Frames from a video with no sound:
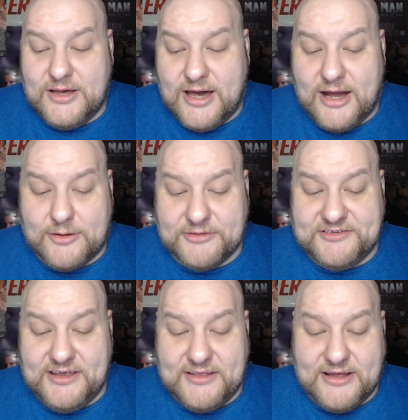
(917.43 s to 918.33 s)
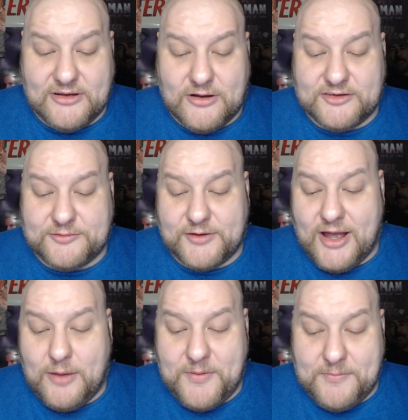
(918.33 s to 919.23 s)
Christy then calls for
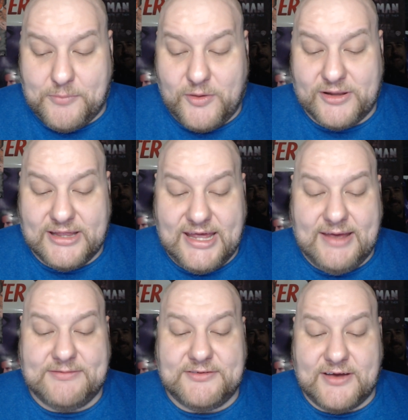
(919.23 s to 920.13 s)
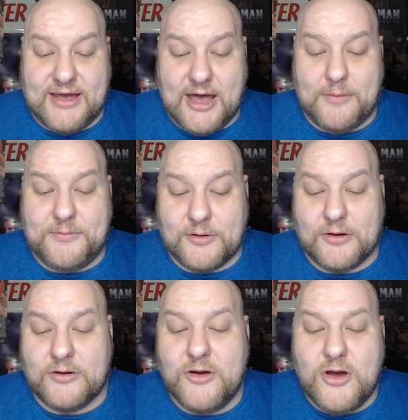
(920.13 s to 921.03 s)
help, and Boyd leaves to help
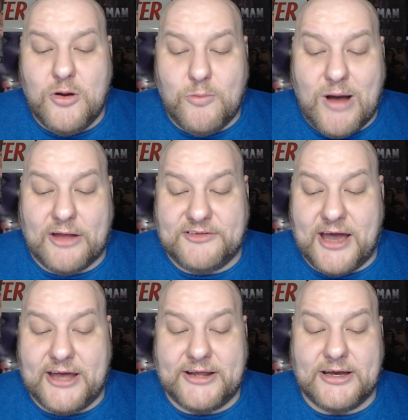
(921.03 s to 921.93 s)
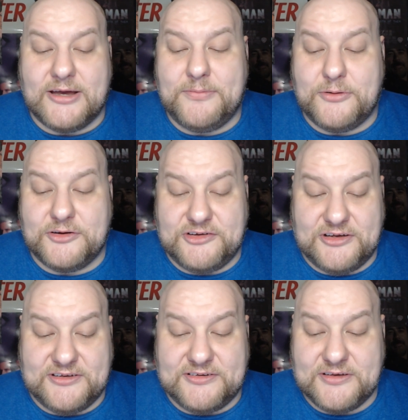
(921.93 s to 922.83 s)
her while Donna
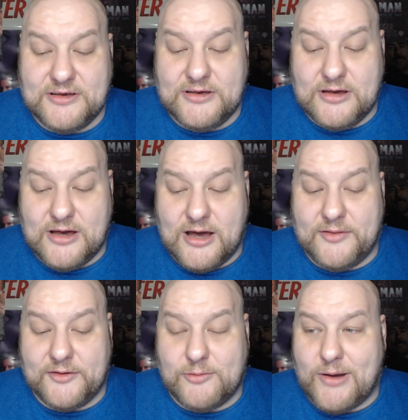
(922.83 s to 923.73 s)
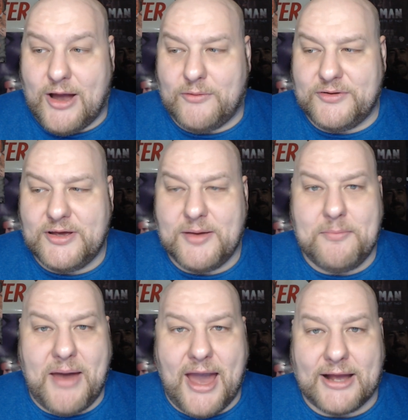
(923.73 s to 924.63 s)
pushes the crowd
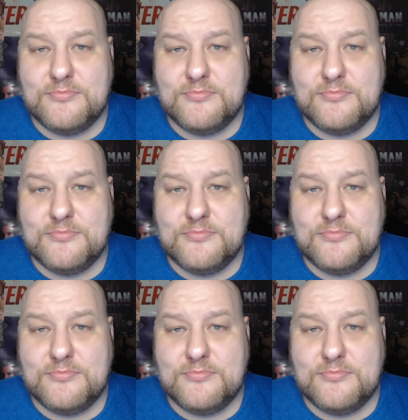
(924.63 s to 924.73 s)
back.